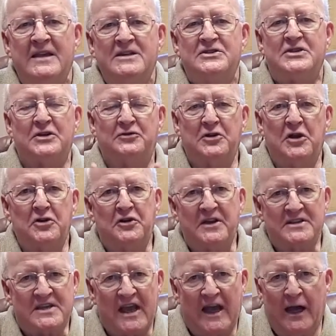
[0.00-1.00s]
So
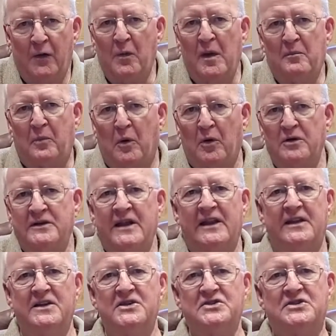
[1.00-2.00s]
notice how important
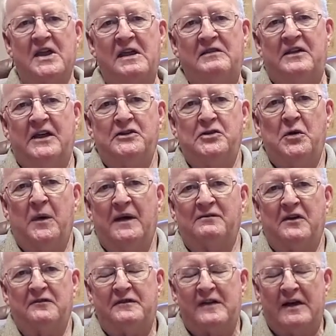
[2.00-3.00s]
it is that you have
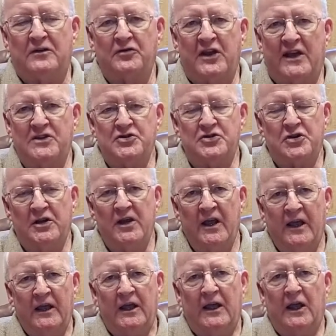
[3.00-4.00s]
a foundation
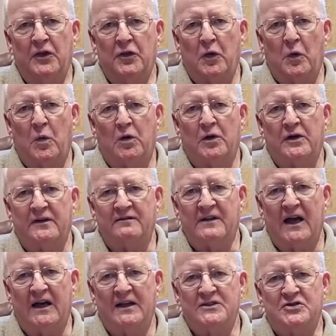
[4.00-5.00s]
in the Word of
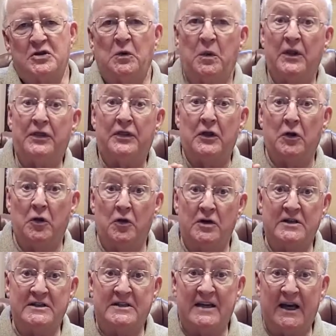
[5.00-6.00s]
God. So what the
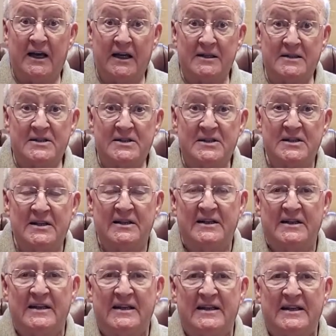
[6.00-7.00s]
Lord does
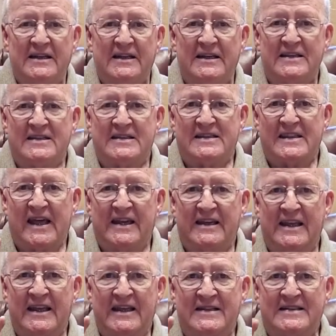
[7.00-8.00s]
is that
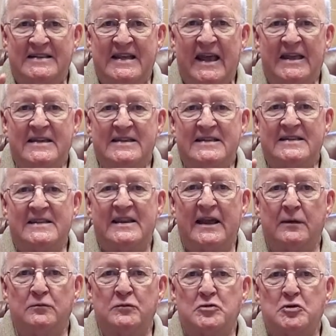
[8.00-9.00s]
he takes them